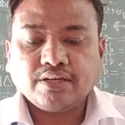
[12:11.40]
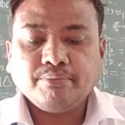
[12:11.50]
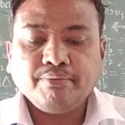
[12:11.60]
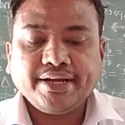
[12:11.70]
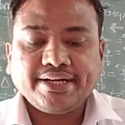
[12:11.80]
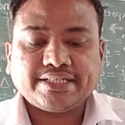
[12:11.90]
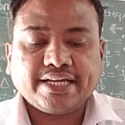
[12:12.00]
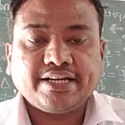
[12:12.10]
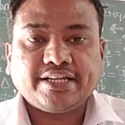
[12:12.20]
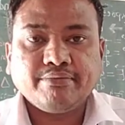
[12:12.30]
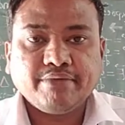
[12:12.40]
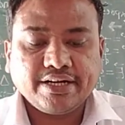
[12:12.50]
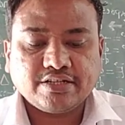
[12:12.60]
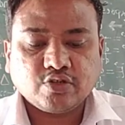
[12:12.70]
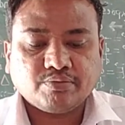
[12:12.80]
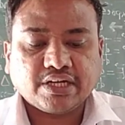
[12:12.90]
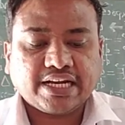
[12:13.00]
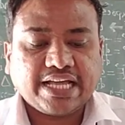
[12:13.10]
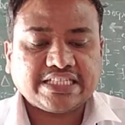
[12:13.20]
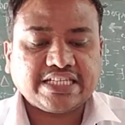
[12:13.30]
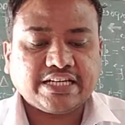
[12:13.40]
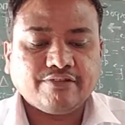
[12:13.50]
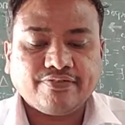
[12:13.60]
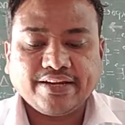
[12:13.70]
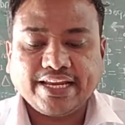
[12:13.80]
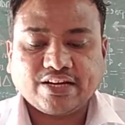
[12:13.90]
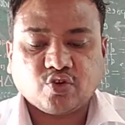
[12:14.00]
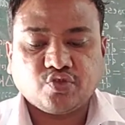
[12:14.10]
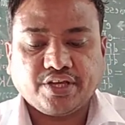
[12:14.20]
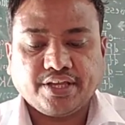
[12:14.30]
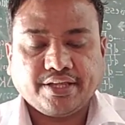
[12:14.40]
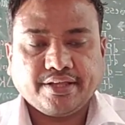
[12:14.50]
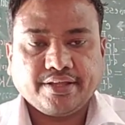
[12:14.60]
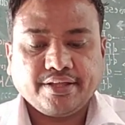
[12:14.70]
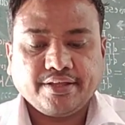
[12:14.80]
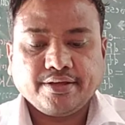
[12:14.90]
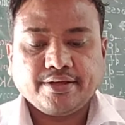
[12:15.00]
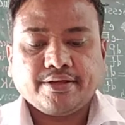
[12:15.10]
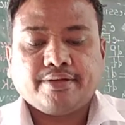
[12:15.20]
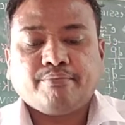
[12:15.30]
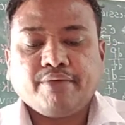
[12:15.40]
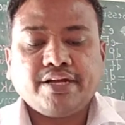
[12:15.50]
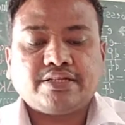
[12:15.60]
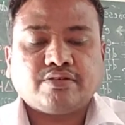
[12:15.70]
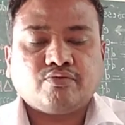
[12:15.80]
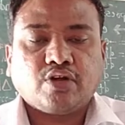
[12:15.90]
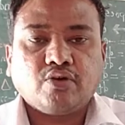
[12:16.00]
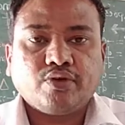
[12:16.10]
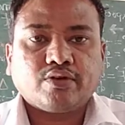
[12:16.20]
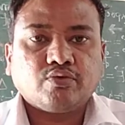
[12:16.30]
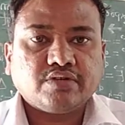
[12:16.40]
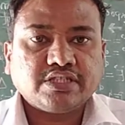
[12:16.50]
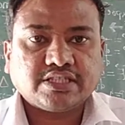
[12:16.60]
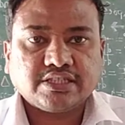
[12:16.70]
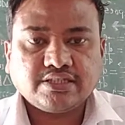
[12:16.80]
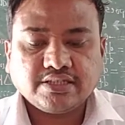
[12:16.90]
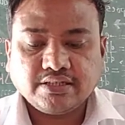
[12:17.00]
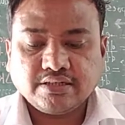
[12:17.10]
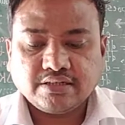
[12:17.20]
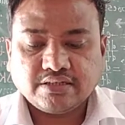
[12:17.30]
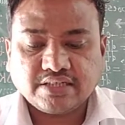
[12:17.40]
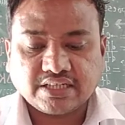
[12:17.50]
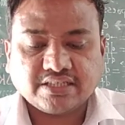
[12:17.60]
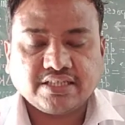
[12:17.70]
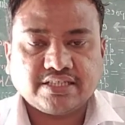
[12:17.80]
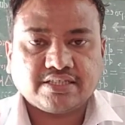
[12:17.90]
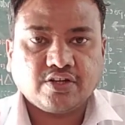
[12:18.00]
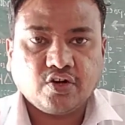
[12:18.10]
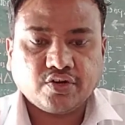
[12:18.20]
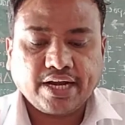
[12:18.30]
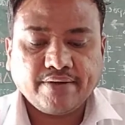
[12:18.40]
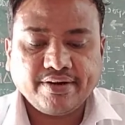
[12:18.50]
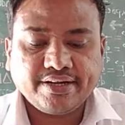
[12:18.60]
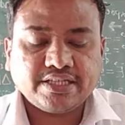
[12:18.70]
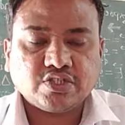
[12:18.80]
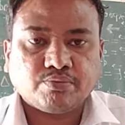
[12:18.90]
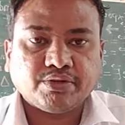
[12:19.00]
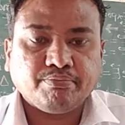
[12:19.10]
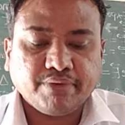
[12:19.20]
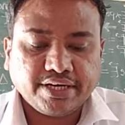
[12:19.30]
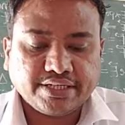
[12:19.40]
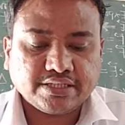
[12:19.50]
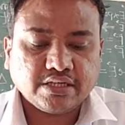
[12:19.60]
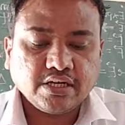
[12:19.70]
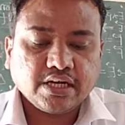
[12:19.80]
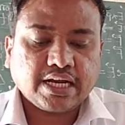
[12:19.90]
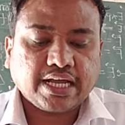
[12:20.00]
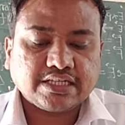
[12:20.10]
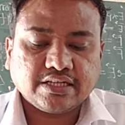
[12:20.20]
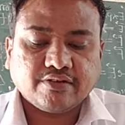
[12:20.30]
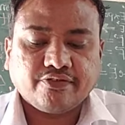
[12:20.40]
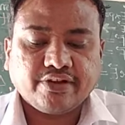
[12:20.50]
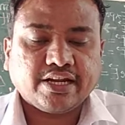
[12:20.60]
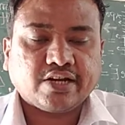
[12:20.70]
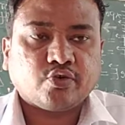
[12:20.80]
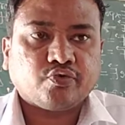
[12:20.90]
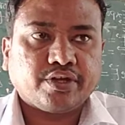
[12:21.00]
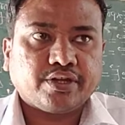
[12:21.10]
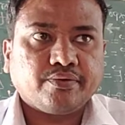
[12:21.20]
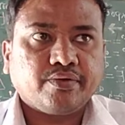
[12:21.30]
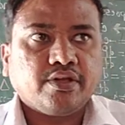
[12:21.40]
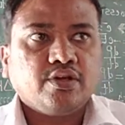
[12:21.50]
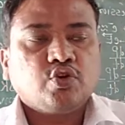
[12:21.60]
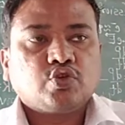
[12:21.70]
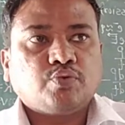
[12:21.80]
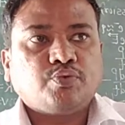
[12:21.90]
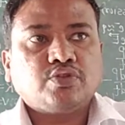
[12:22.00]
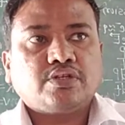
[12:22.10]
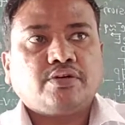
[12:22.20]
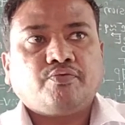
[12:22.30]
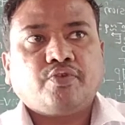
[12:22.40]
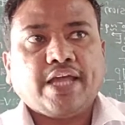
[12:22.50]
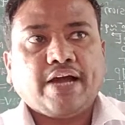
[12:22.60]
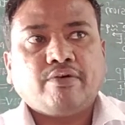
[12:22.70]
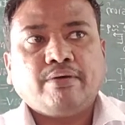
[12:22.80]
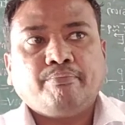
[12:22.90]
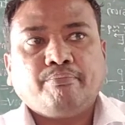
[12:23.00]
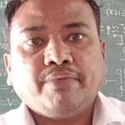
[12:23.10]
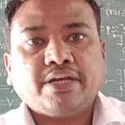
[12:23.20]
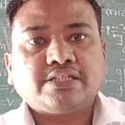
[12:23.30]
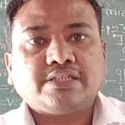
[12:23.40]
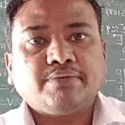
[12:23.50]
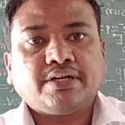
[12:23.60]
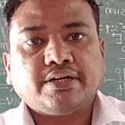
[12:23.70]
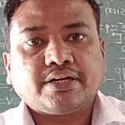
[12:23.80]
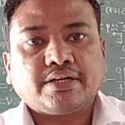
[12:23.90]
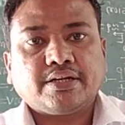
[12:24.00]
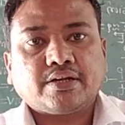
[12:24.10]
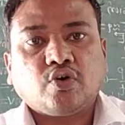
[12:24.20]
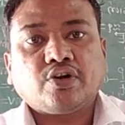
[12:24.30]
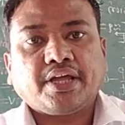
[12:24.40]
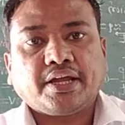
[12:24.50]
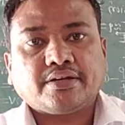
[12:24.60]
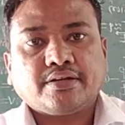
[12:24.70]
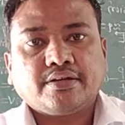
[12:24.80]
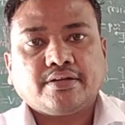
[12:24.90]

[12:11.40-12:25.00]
are the merits and demerits of the classical free electron theory? Merits. Now we are going to discuss the success or advantages of the merits classical free electron theory. Suppose we have a metal semiconductor contact,